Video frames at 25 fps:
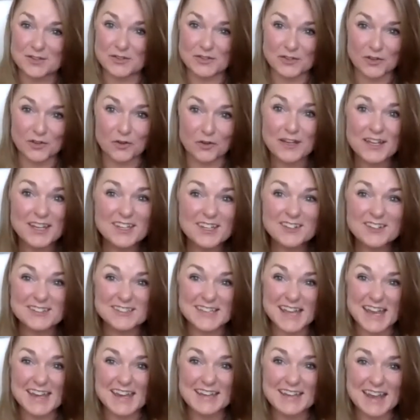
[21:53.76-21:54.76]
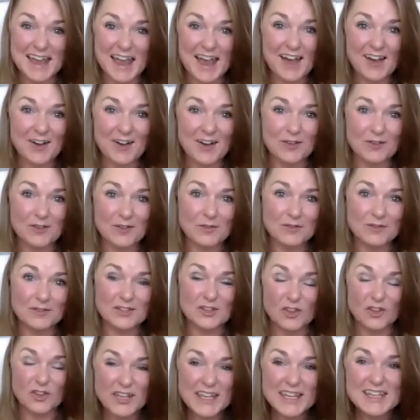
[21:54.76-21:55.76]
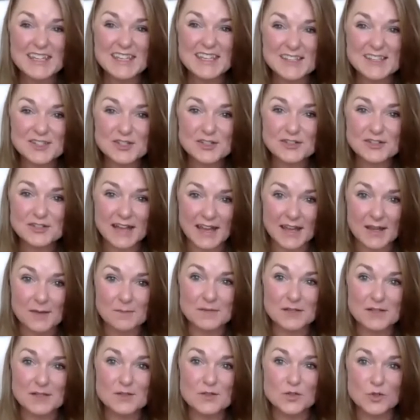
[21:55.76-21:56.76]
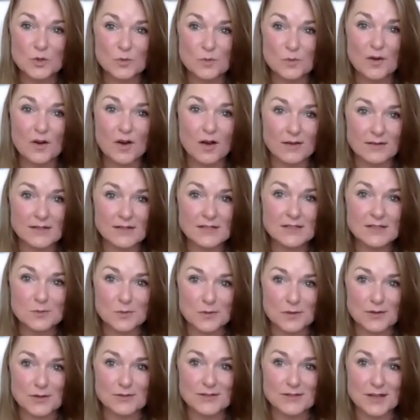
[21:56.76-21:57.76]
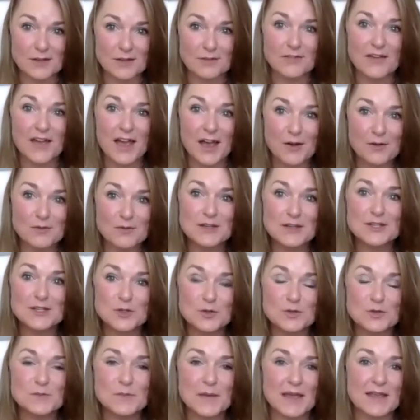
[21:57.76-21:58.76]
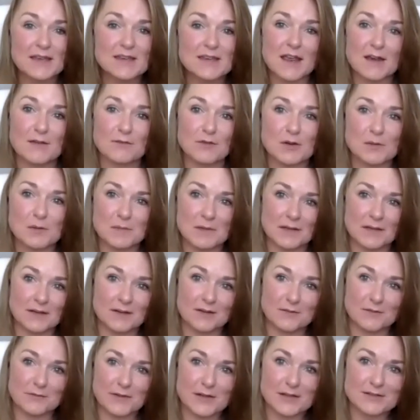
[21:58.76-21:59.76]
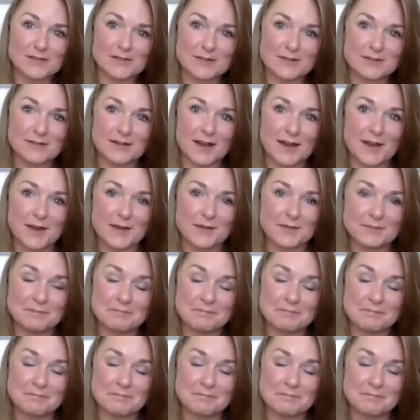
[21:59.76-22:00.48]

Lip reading: look at your day now, look at yesterday, and be super honest with yourself. How did you spend every minute of yesterday?